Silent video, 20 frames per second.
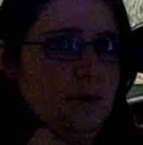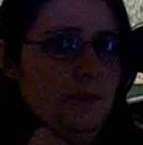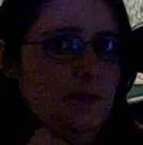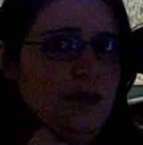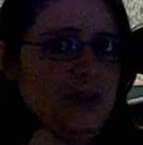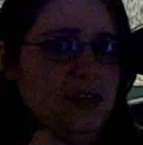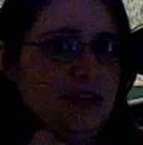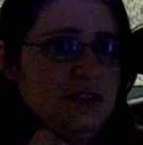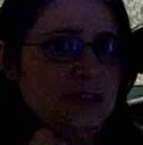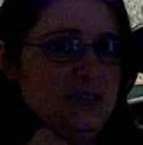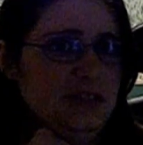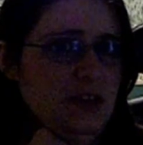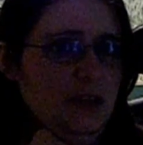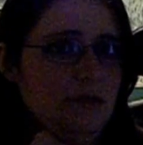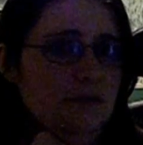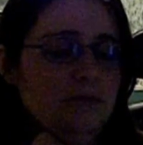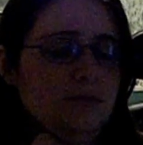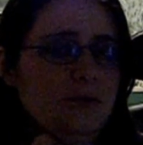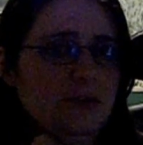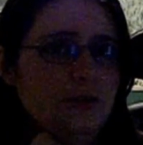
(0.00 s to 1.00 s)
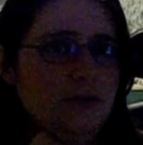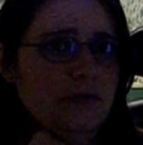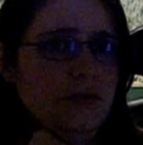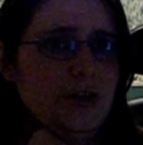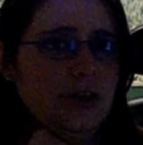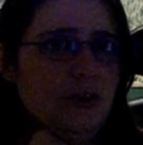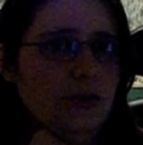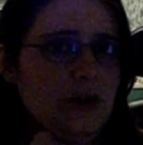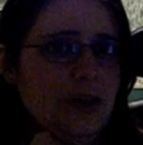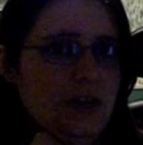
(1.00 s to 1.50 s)
being set in front of
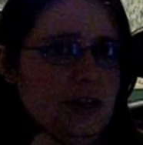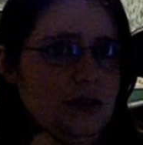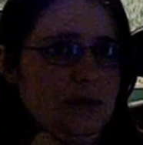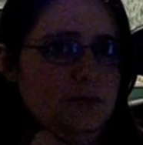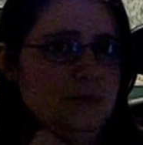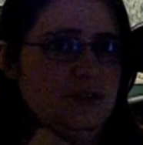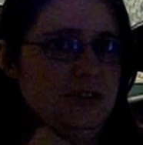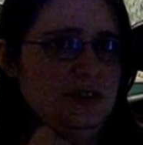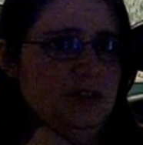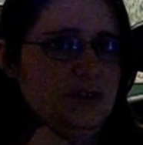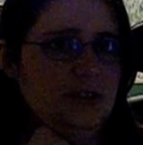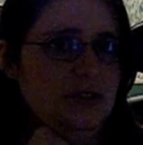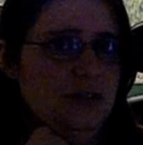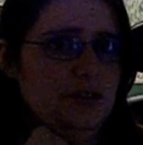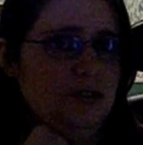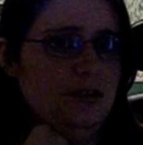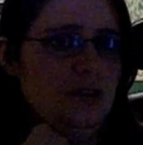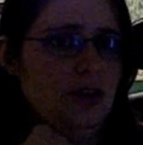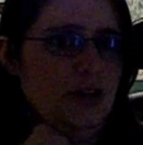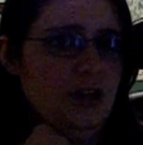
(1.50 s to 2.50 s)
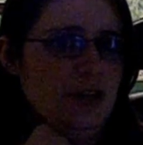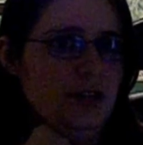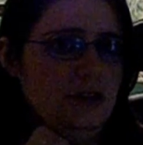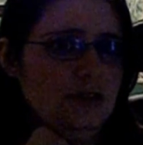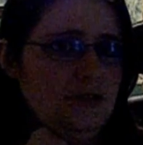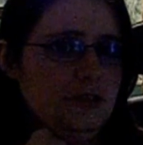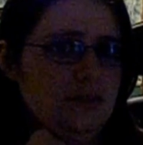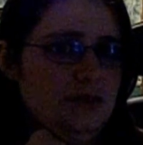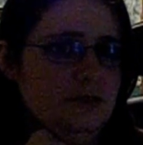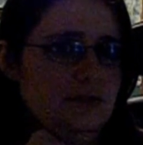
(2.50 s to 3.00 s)
video games and not
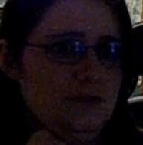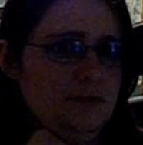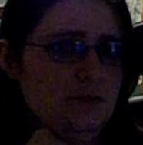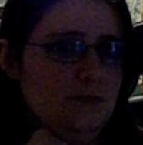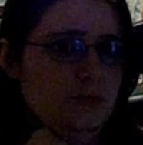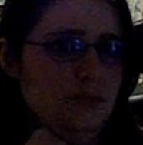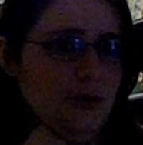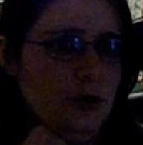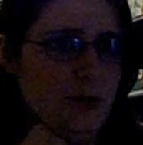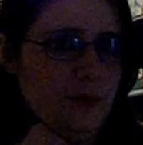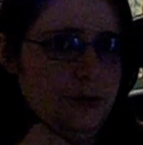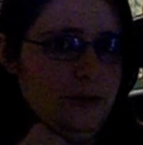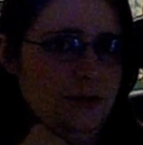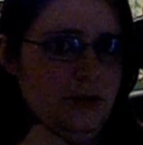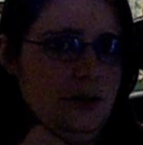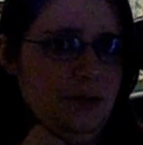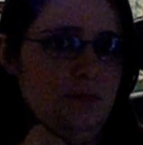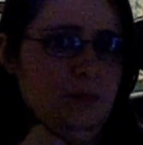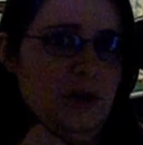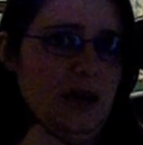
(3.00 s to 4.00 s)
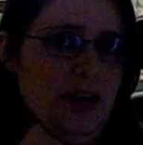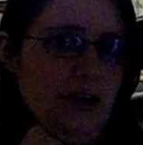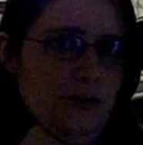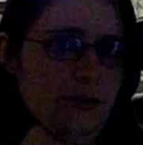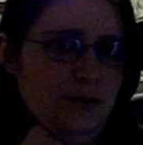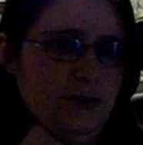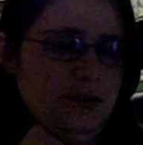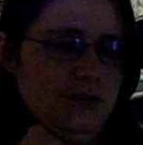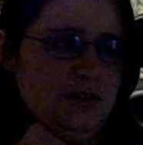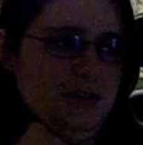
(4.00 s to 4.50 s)
properly
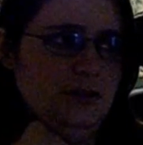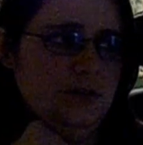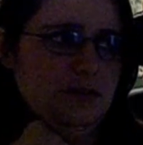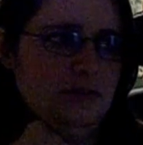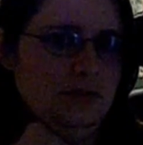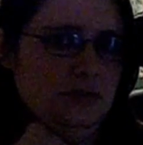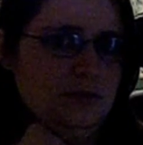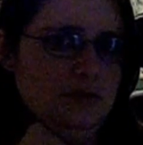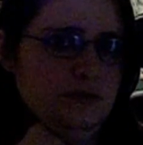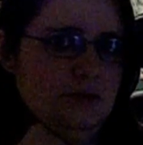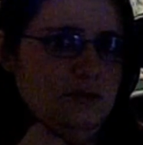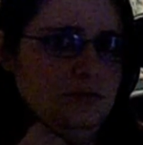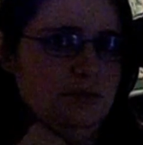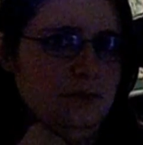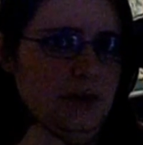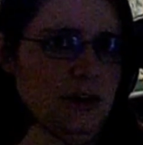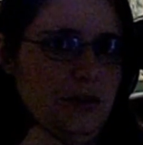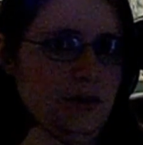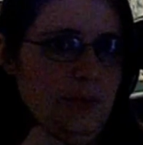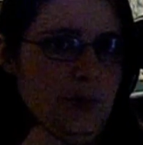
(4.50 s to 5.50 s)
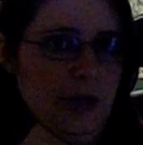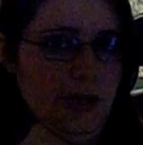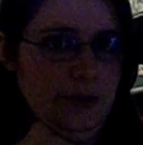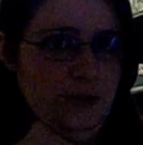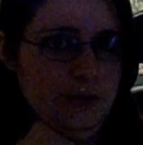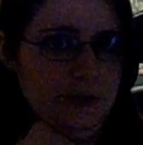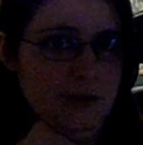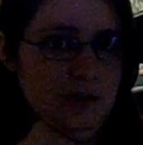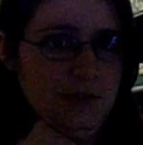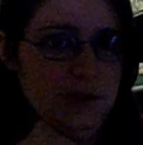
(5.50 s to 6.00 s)
parented by the
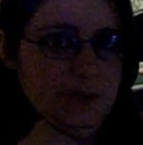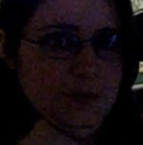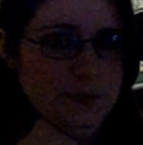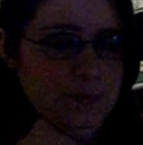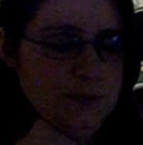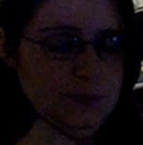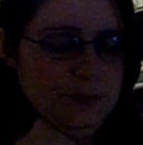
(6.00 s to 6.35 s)
parents.